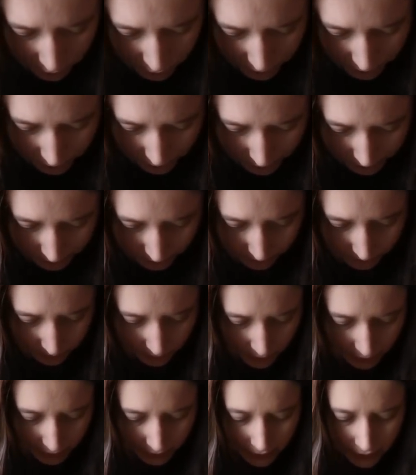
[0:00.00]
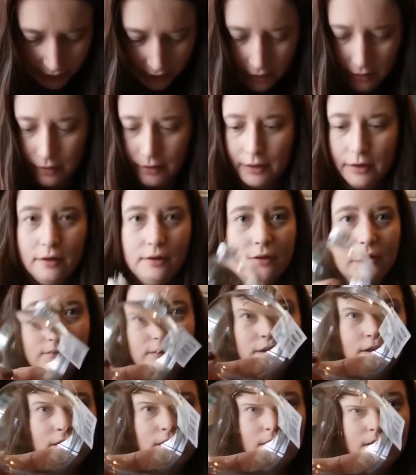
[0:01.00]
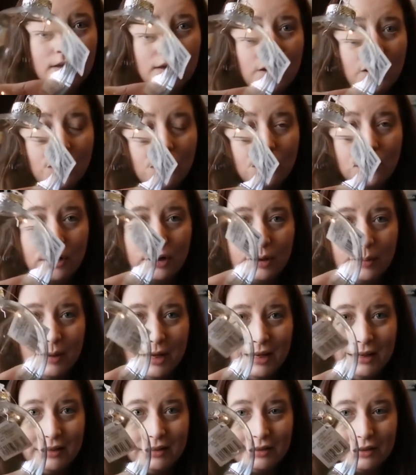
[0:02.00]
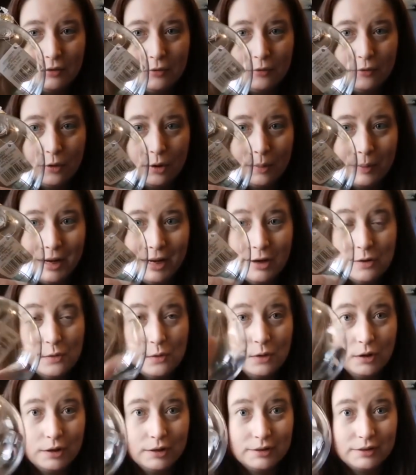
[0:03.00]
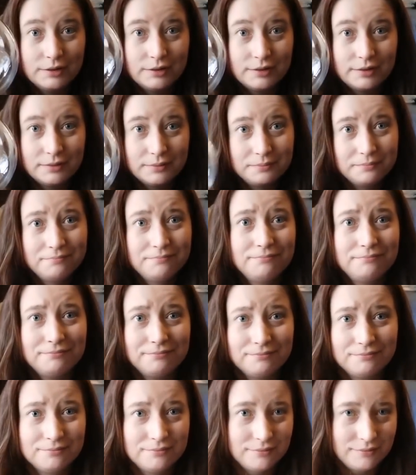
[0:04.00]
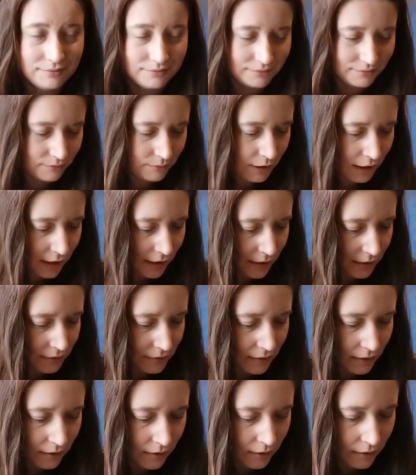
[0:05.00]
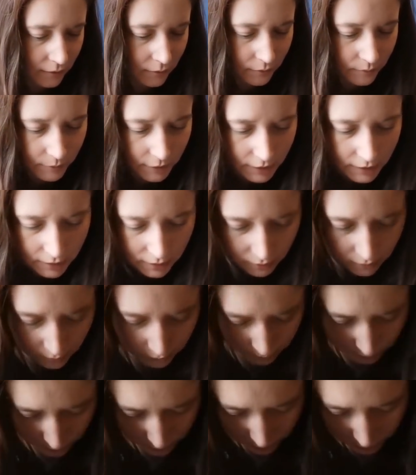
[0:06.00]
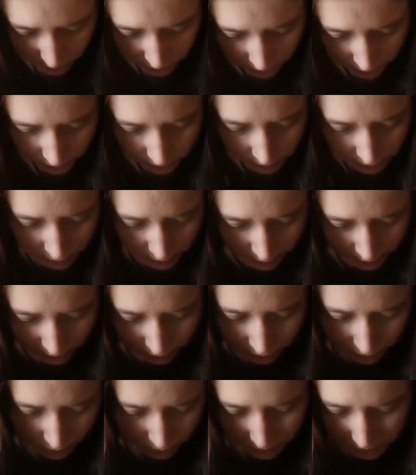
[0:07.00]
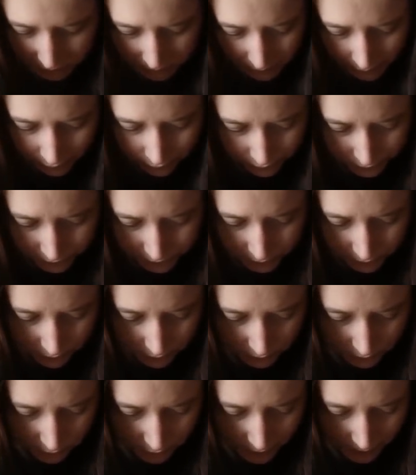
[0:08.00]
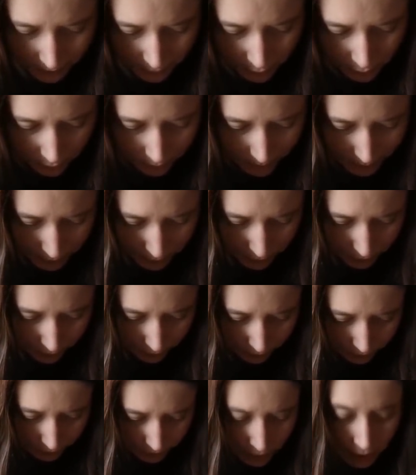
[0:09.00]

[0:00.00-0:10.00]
She's awesome. I got a little ornament for my orts because I thought that would be cute. Just went to Michael's and grabbed a whole bunch of